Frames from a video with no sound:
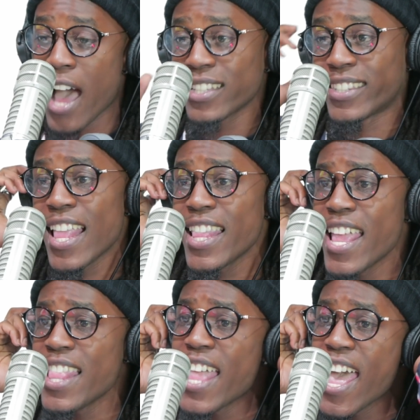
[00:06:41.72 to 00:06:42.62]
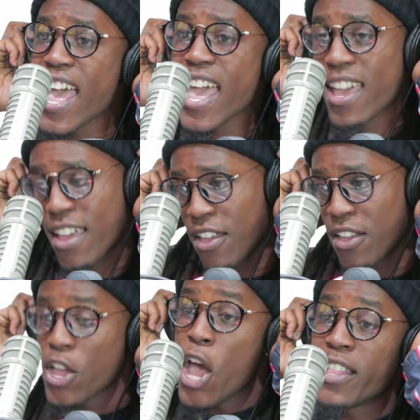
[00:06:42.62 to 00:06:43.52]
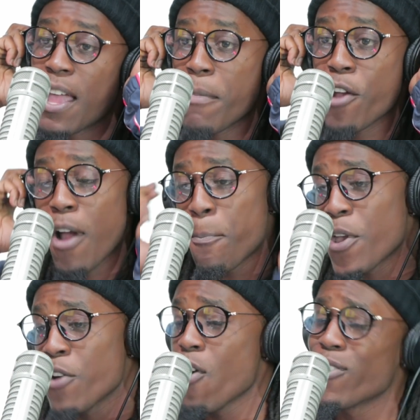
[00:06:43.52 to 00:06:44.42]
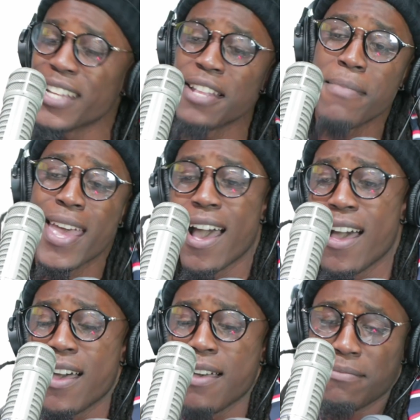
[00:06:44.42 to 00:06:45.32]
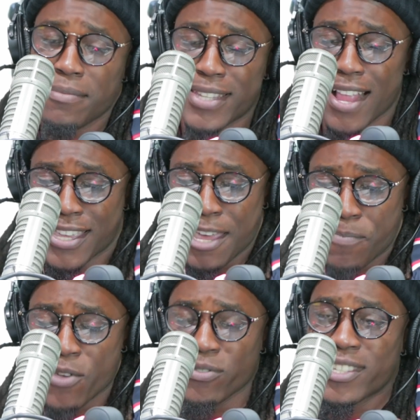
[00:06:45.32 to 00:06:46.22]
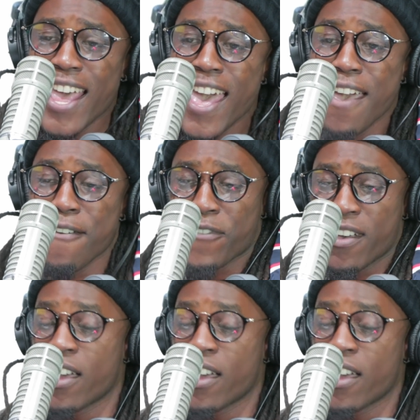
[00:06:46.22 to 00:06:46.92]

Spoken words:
until lele. Let me wrap you round in my arms, I'll keep you safe.